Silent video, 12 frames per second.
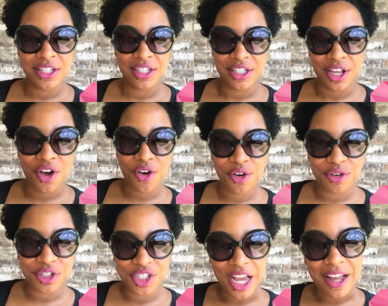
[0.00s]
So
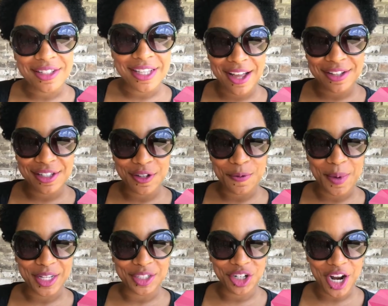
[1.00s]
shouts out to
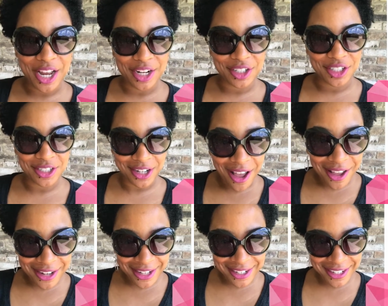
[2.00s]
my trainer,
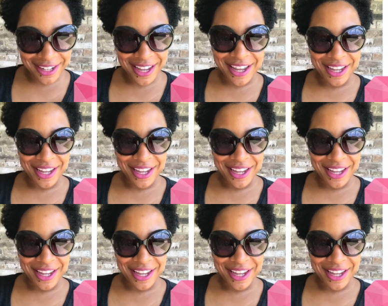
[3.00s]
Shawnee.